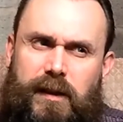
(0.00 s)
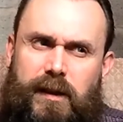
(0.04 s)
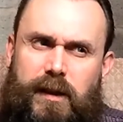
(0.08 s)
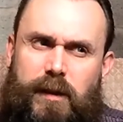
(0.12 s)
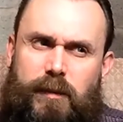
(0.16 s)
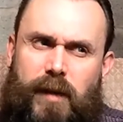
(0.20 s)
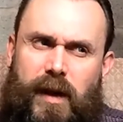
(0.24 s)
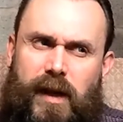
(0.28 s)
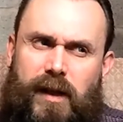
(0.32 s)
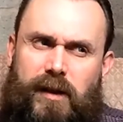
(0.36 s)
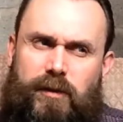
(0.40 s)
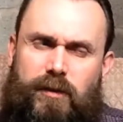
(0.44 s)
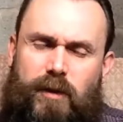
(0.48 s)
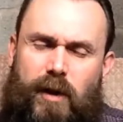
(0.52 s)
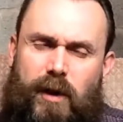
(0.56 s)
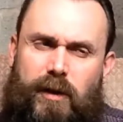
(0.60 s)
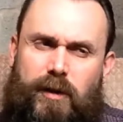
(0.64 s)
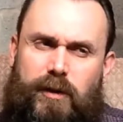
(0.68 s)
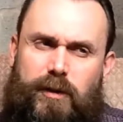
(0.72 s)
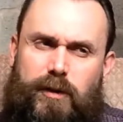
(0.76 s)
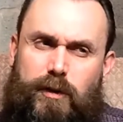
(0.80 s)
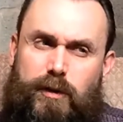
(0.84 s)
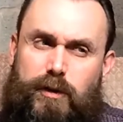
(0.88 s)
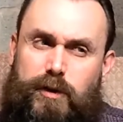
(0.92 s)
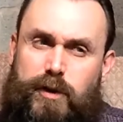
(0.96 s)
the main
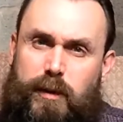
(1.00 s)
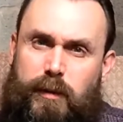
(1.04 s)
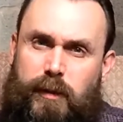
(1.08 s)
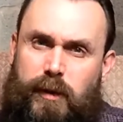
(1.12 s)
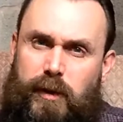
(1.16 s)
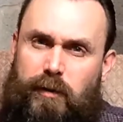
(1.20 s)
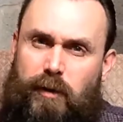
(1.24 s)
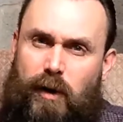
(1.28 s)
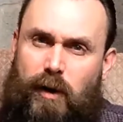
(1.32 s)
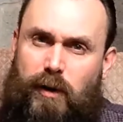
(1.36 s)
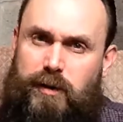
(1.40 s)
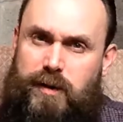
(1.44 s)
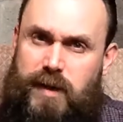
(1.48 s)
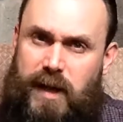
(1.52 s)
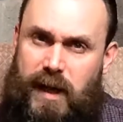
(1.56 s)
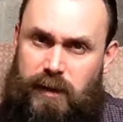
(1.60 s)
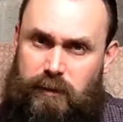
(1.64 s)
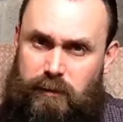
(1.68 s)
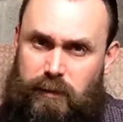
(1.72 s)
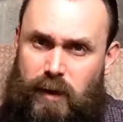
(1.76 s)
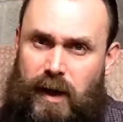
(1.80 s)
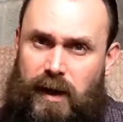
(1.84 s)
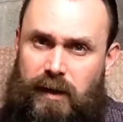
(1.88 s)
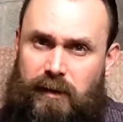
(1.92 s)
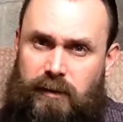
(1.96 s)
road or some of the roads
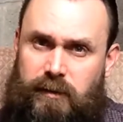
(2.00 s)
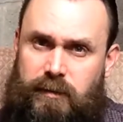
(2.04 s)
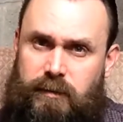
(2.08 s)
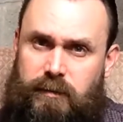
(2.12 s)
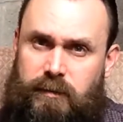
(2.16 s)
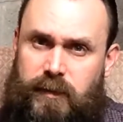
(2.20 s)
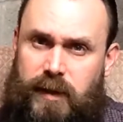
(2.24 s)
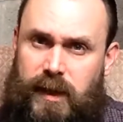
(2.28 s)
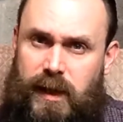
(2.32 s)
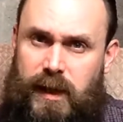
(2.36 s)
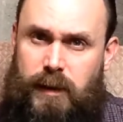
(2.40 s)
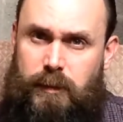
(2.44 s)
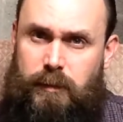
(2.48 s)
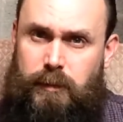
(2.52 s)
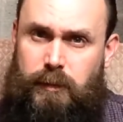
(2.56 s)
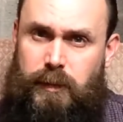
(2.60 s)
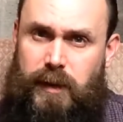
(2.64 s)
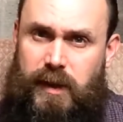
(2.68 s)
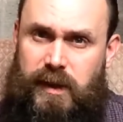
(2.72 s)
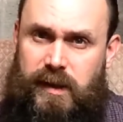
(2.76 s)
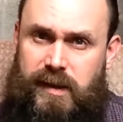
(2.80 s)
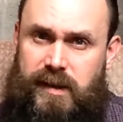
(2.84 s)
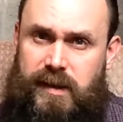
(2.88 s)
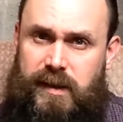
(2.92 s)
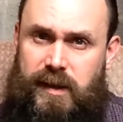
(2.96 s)
out round near
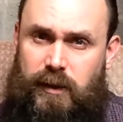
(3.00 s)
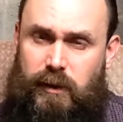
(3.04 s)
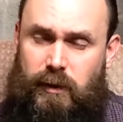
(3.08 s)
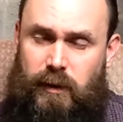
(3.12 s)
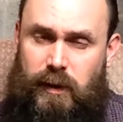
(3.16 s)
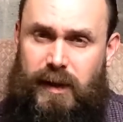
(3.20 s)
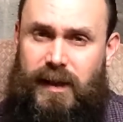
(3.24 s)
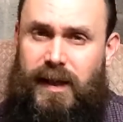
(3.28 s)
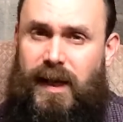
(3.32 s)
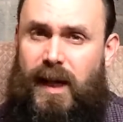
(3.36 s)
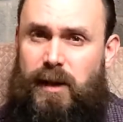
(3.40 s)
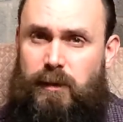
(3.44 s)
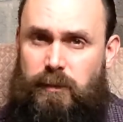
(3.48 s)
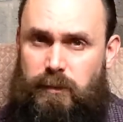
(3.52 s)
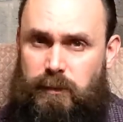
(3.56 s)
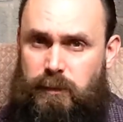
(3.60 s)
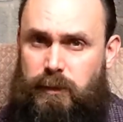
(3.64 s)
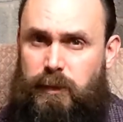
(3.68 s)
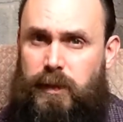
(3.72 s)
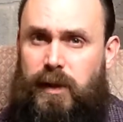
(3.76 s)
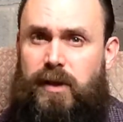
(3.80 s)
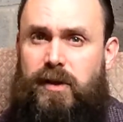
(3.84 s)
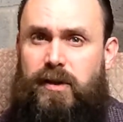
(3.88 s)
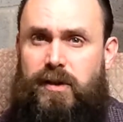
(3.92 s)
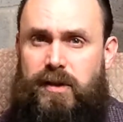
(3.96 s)
Bliss Hill, again,
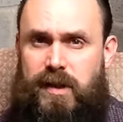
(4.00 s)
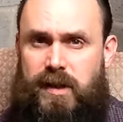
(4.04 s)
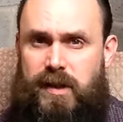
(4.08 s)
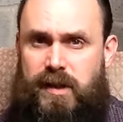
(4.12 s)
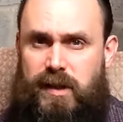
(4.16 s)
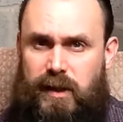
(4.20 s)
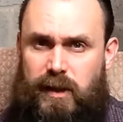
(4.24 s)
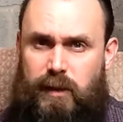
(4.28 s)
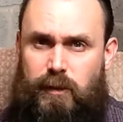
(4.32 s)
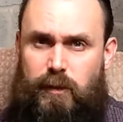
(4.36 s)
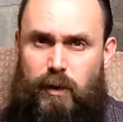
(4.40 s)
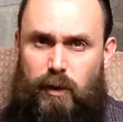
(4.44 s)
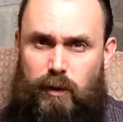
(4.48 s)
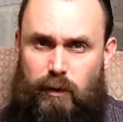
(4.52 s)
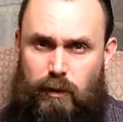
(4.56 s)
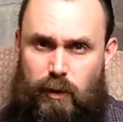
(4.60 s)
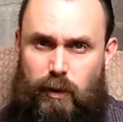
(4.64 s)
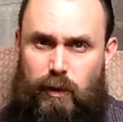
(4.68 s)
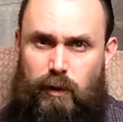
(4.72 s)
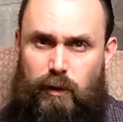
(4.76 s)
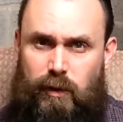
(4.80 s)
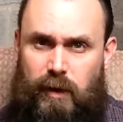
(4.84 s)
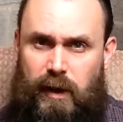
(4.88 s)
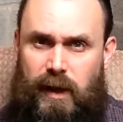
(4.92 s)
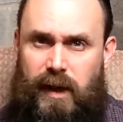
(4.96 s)
because it's in a more
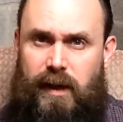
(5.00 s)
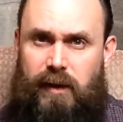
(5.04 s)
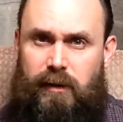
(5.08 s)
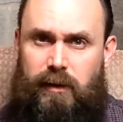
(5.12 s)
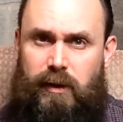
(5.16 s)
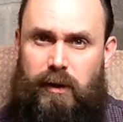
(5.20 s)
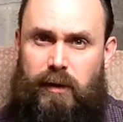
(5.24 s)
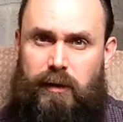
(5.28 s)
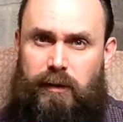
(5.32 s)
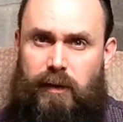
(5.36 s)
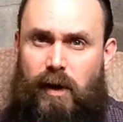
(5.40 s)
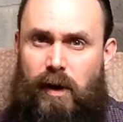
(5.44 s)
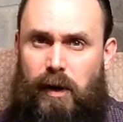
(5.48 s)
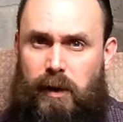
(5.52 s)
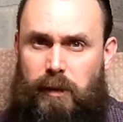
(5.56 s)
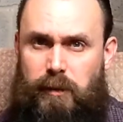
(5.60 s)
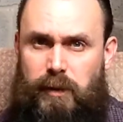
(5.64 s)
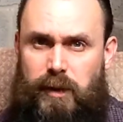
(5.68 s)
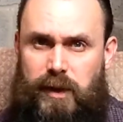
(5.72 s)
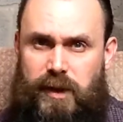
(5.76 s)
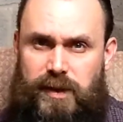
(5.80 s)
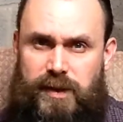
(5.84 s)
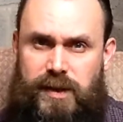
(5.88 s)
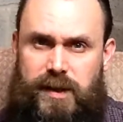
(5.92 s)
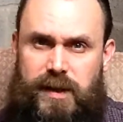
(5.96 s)
rural area of
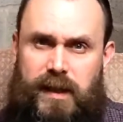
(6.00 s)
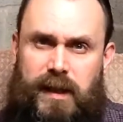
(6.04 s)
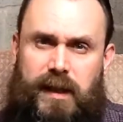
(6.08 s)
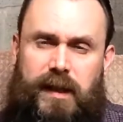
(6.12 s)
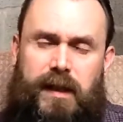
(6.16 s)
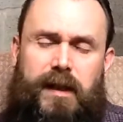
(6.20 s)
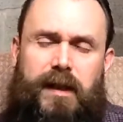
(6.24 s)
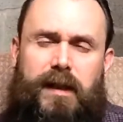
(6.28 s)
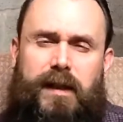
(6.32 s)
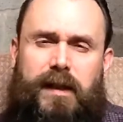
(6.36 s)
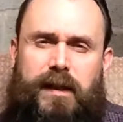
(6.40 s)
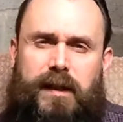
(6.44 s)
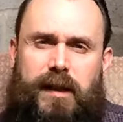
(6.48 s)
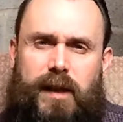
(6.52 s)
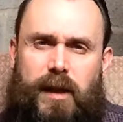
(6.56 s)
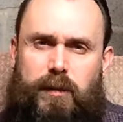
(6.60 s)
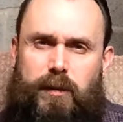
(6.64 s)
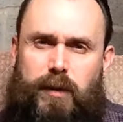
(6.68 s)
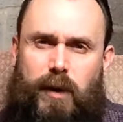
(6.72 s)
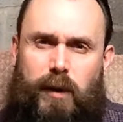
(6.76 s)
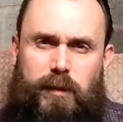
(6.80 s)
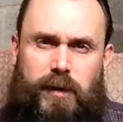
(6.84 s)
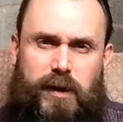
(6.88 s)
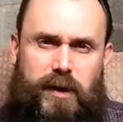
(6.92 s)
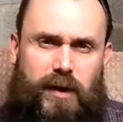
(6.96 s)
Ironbridge, they
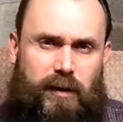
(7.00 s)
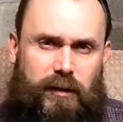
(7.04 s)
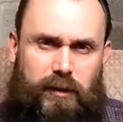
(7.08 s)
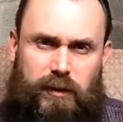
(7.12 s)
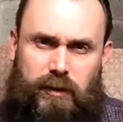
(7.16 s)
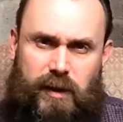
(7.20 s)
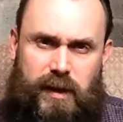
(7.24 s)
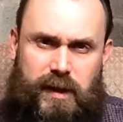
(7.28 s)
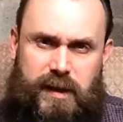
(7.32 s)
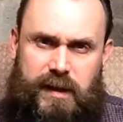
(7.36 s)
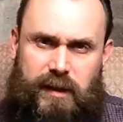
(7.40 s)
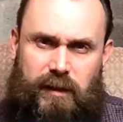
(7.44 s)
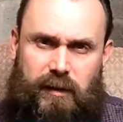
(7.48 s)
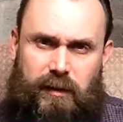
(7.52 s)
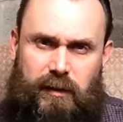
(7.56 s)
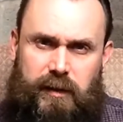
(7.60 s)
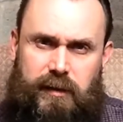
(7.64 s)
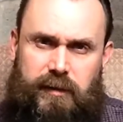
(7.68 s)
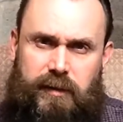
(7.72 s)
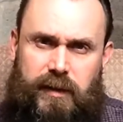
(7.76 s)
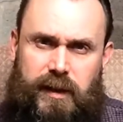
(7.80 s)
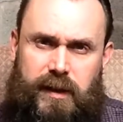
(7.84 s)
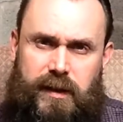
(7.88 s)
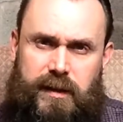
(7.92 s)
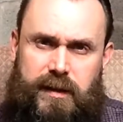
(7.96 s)
probably don't grit a lot
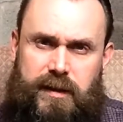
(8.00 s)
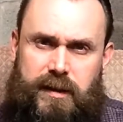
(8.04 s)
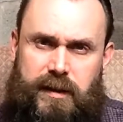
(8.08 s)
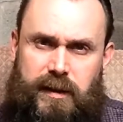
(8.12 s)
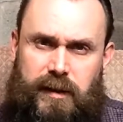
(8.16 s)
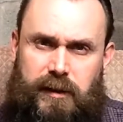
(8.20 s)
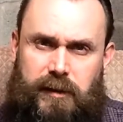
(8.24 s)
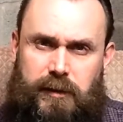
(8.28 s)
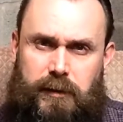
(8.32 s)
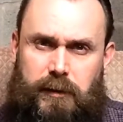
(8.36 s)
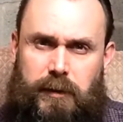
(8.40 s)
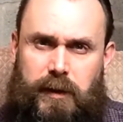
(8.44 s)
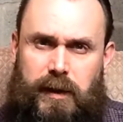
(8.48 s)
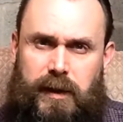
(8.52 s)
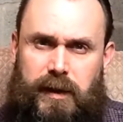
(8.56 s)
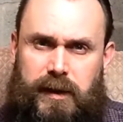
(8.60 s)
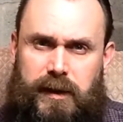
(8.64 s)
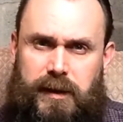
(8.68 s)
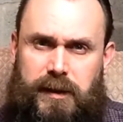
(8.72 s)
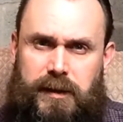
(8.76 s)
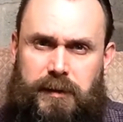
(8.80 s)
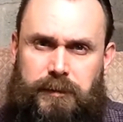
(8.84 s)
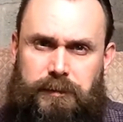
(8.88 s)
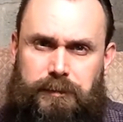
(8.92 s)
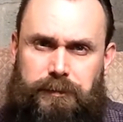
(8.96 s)
of it, so
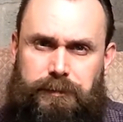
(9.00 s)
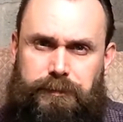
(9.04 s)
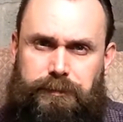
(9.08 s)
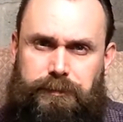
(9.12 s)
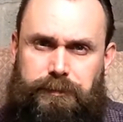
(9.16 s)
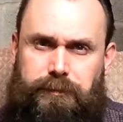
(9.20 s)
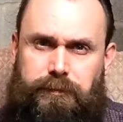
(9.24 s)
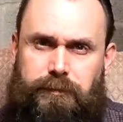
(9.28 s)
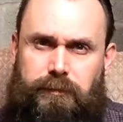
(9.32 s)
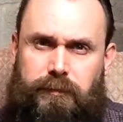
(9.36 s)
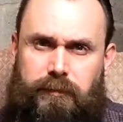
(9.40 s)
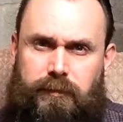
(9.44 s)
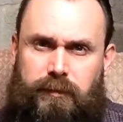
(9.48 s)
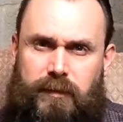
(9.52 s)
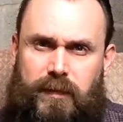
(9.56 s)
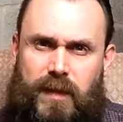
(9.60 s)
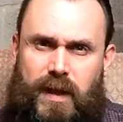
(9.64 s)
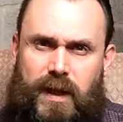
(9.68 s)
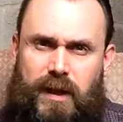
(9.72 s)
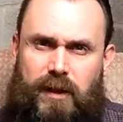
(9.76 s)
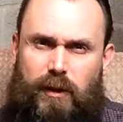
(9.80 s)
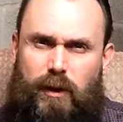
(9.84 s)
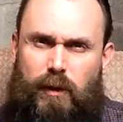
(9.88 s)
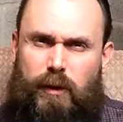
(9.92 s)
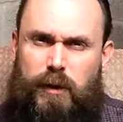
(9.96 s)

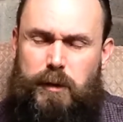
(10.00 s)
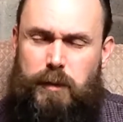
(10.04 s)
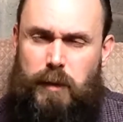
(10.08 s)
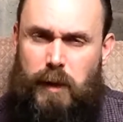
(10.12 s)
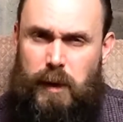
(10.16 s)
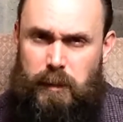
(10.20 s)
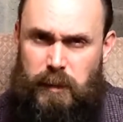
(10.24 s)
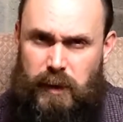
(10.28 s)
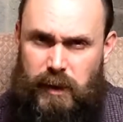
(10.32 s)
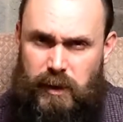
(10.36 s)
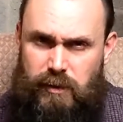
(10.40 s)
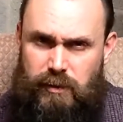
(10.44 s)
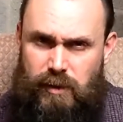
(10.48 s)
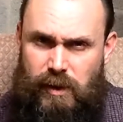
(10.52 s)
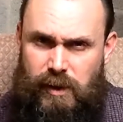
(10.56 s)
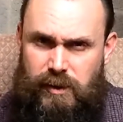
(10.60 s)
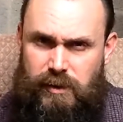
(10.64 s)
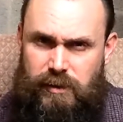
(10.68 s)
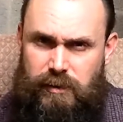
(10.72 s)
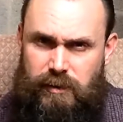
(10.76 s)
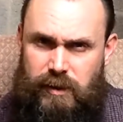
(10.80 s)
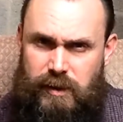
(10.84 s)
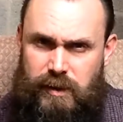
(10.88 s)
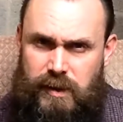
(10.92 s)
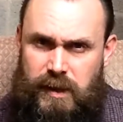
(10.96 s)
it can always be a bit
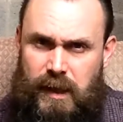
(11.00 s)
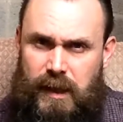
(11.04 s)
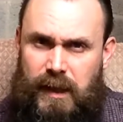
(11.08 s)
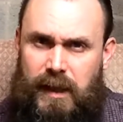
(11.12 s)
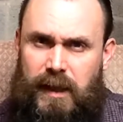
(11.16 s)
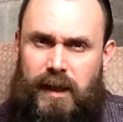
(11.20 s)
treacherous.